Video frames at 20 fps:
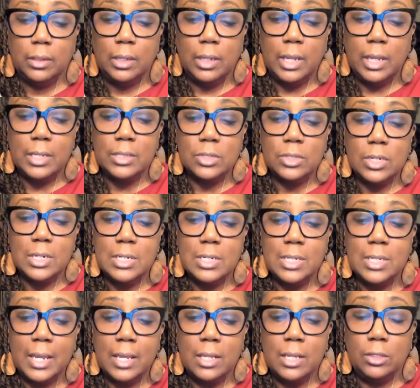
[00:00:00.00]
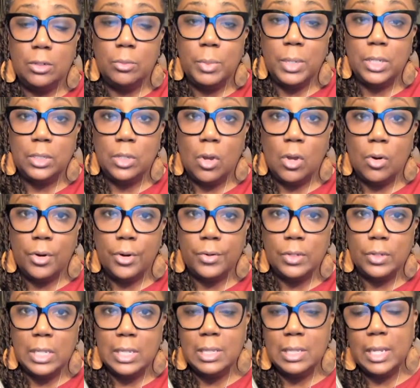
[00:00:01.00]
It's going to take a little bit longer
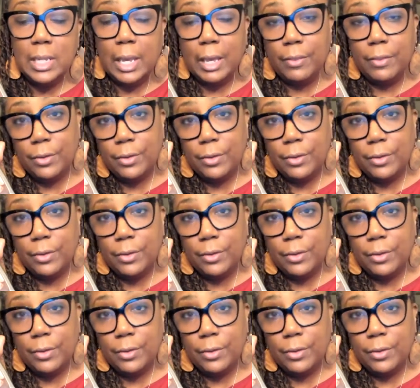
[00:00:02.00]
than the